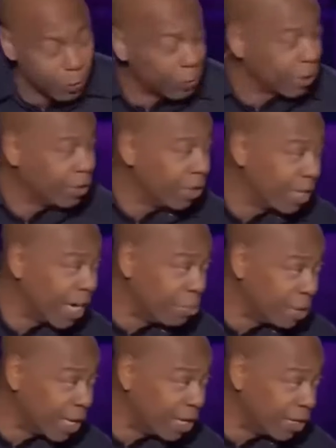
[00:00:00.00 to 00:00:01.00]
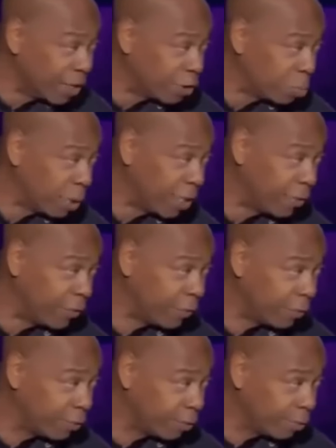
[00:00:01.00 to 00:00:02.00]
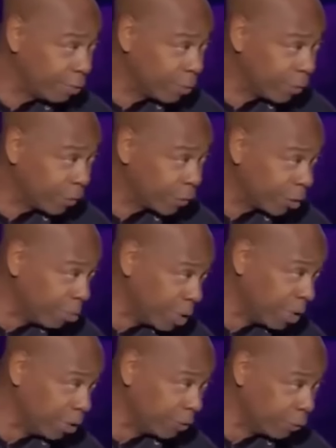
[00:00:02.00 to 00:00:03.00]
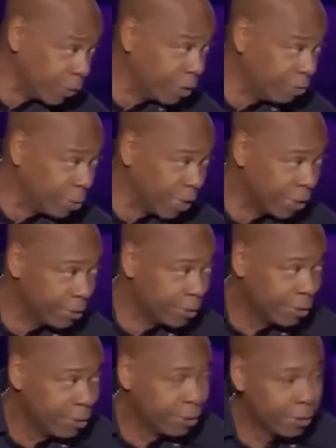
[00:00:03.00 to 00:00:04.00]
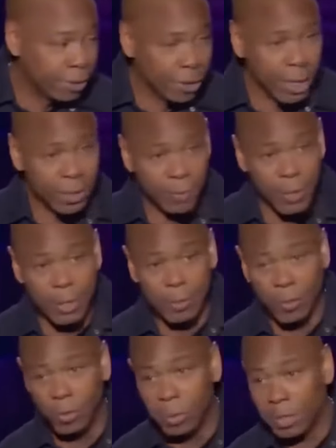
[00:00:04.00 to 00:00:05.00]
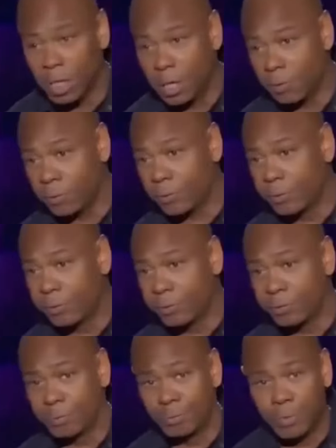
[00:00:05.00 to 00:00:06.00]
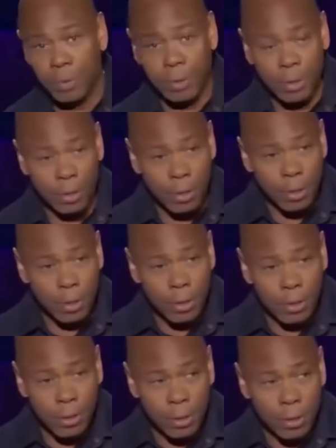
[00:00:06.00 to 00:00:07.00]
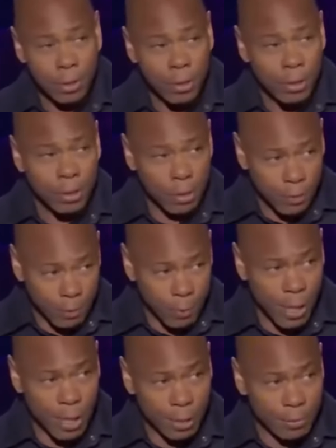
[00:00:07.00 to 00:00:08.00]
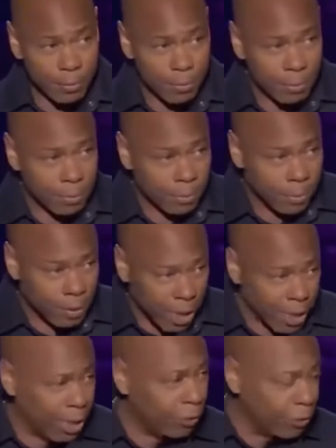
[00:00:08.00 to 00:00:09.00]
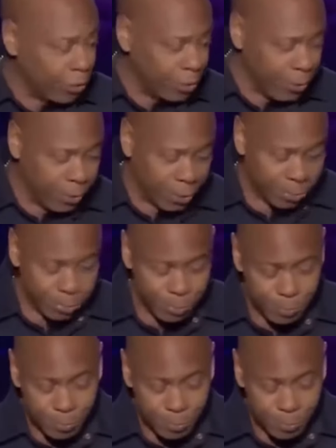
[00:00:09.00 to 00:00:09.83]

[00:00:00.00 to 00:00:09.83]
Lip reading: the only thing that got me out of that space was a comedian friend of mine, the late, great Norm Macdonald. That's right. Shout out to Norm.